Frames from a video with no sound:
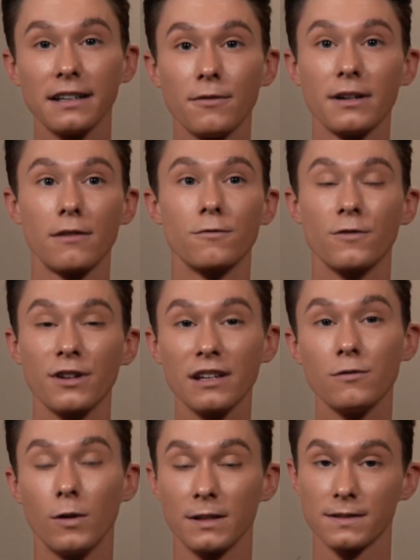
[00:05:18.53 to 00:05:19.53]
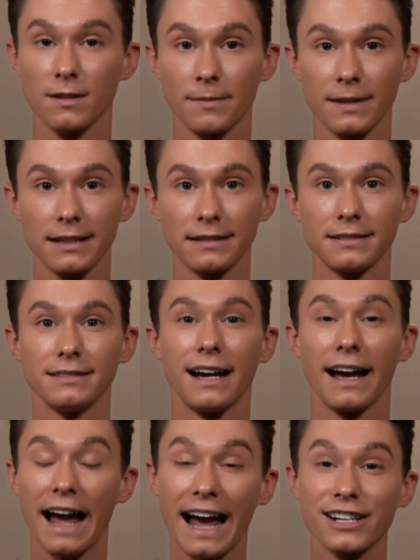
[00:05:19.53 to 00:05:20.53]
it when I really want something,
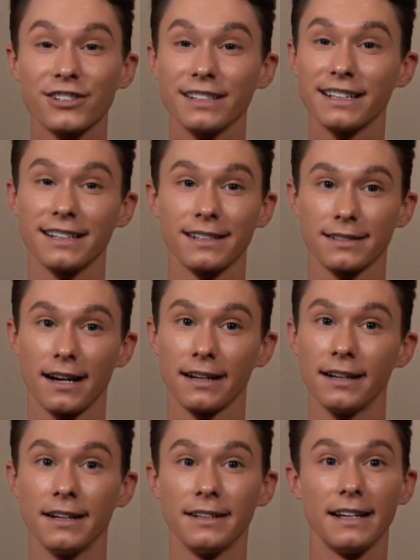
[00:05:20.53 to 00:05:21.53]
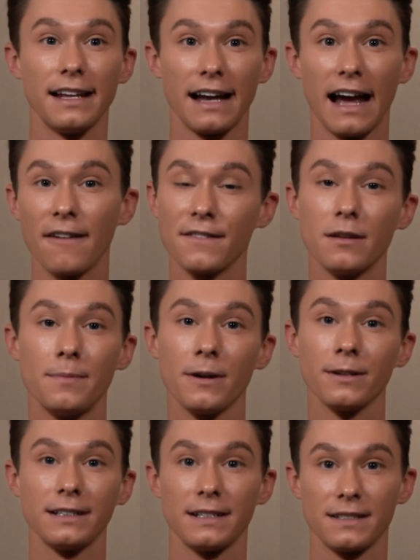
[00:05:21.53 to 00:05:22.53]
I actually get excited and I have the
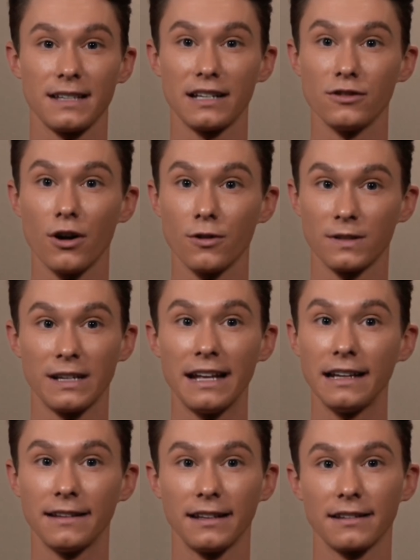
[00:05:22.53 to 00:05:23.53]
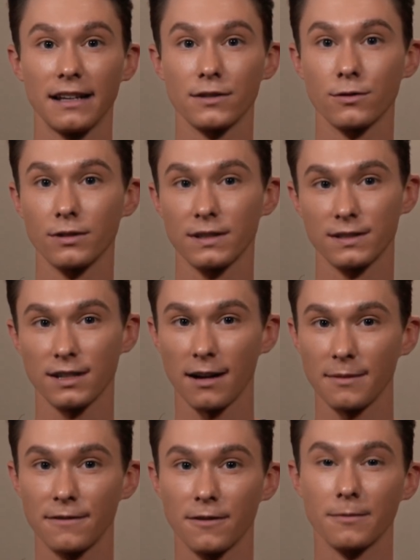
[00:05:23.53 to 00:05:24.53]
ability to say no to anything that's going to
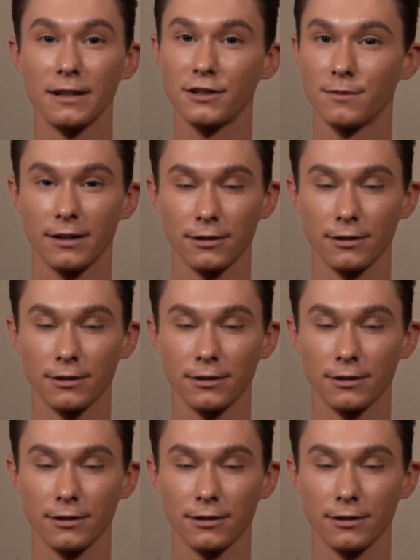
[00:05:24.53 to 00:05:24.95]
stop me from reaching my